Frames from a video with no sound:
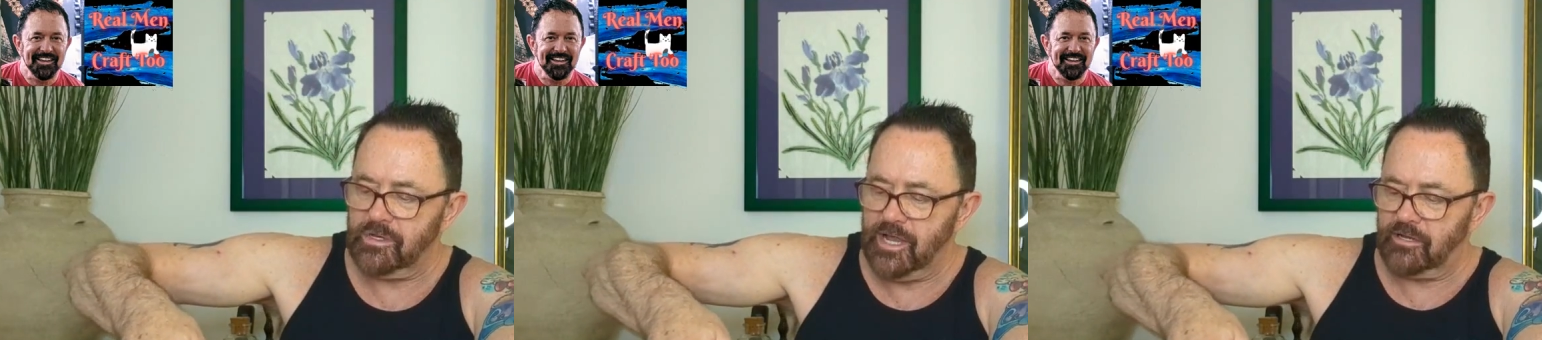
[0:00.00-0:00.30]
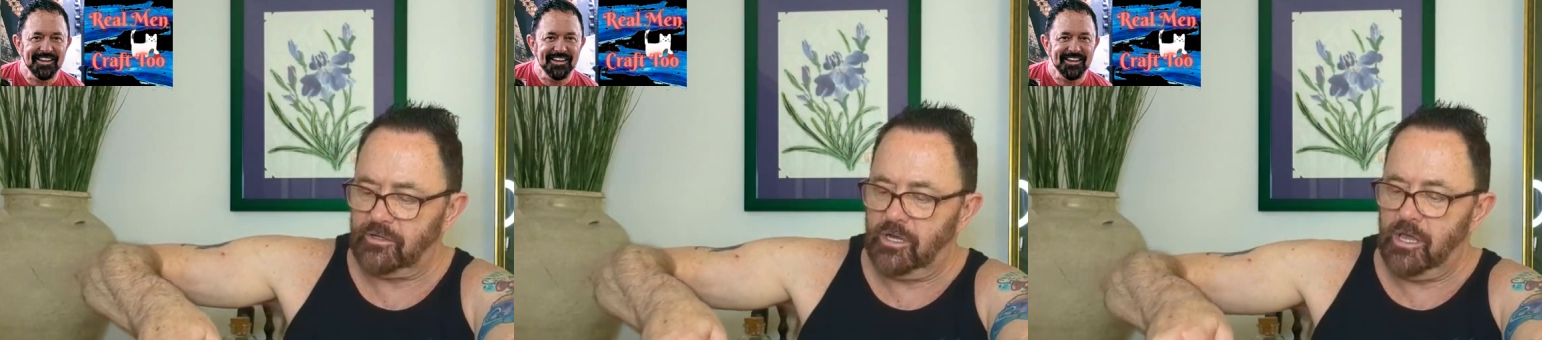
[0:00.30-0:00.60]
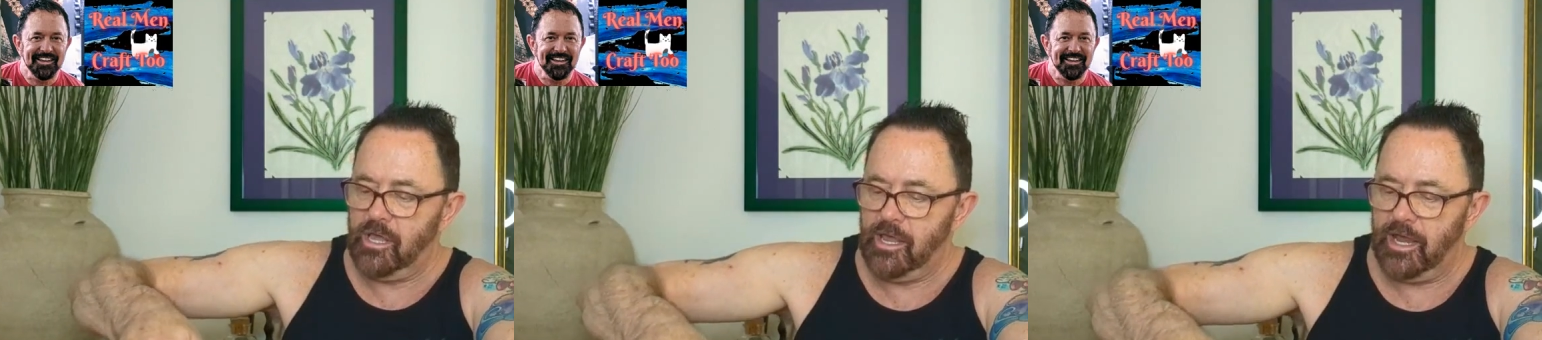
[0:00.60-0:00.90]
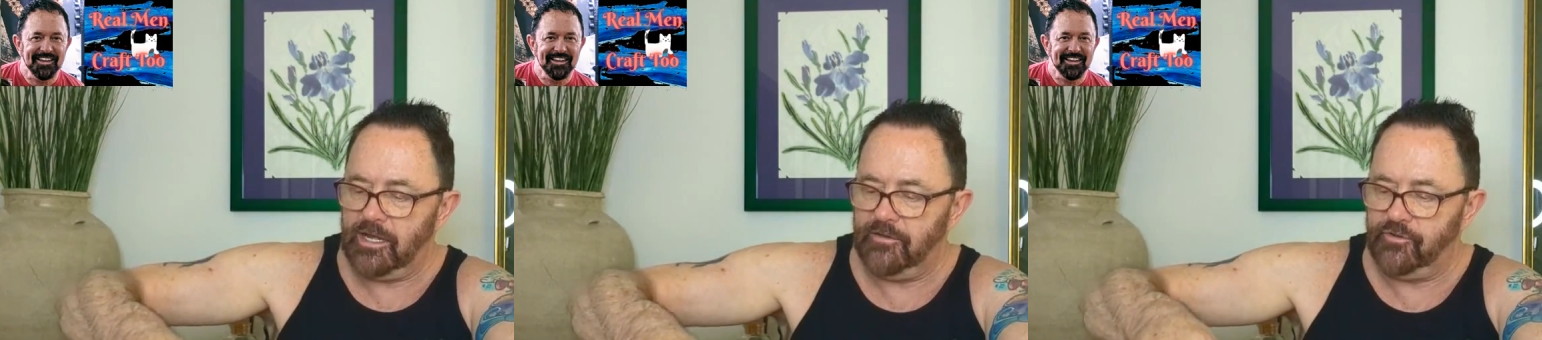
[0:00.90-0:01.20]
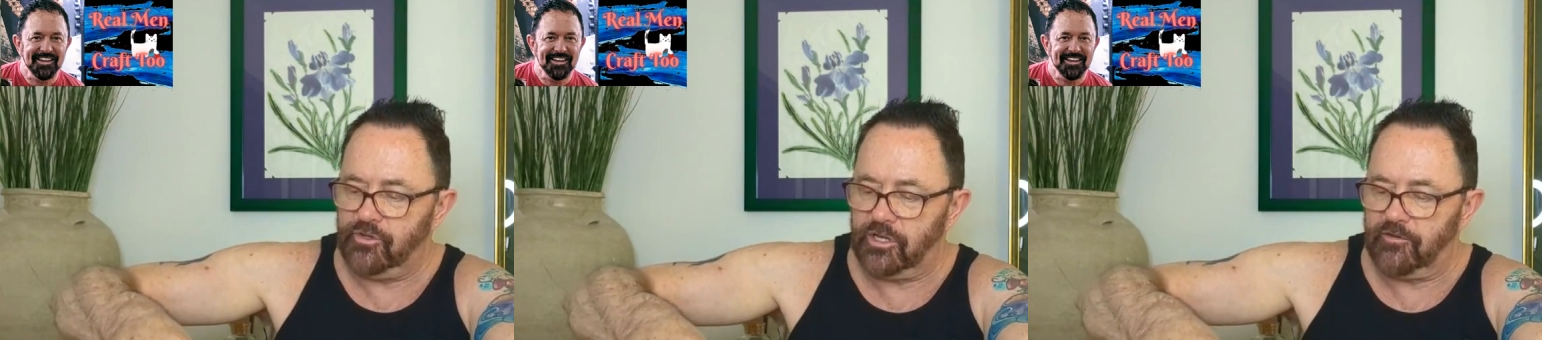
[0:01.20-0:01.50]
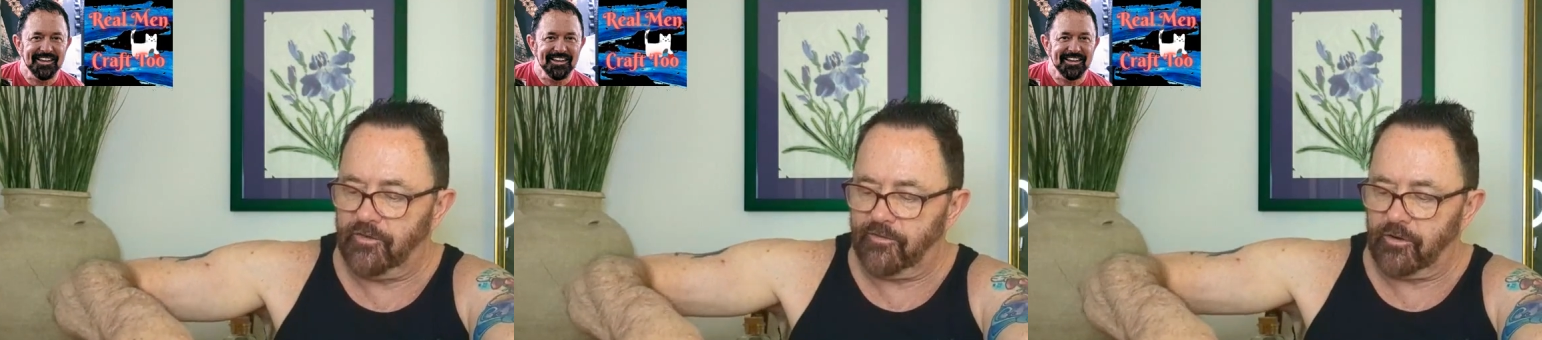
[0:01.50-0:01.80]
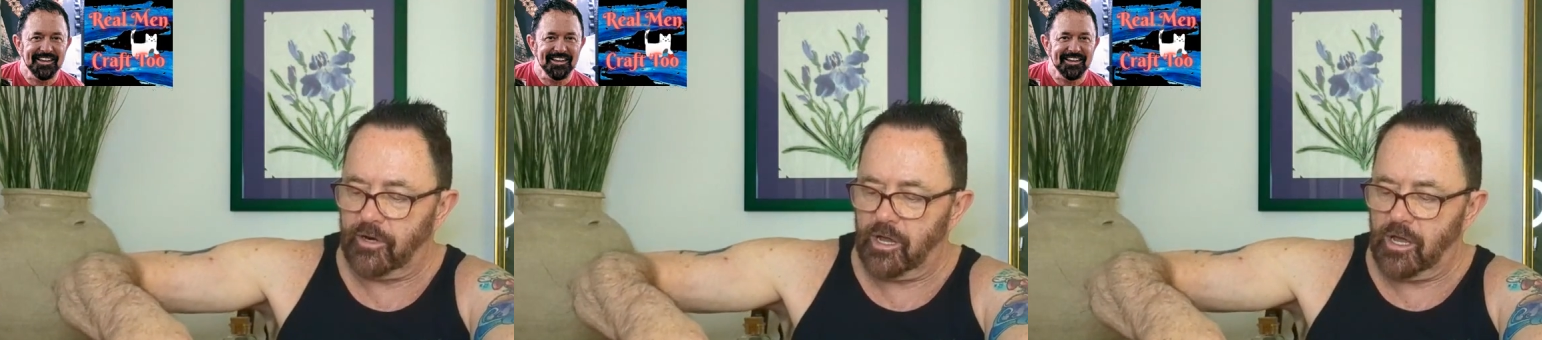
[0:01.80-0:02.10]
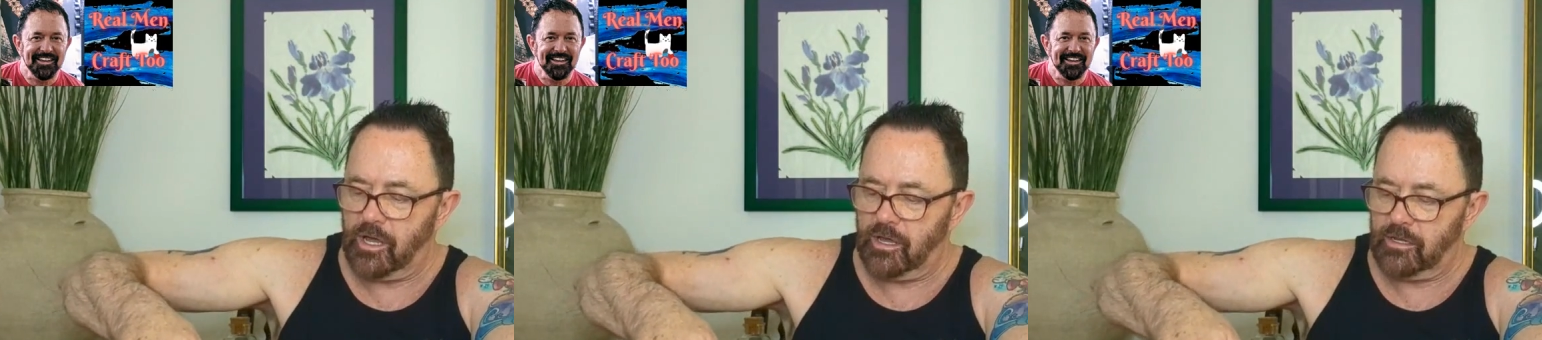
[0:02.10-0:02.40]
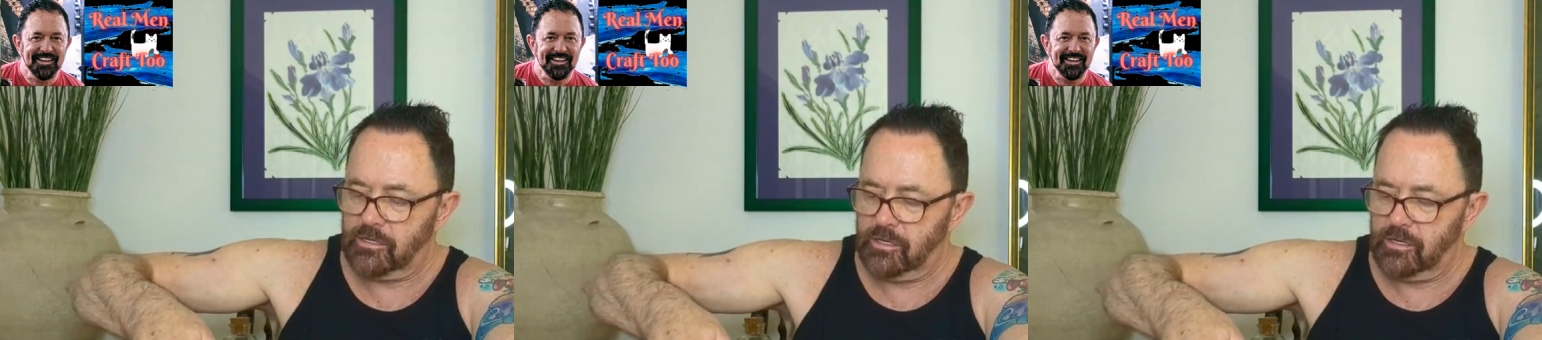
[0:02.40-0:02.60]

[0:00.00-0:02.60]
Speaker 1: now, any of you that have ever uh,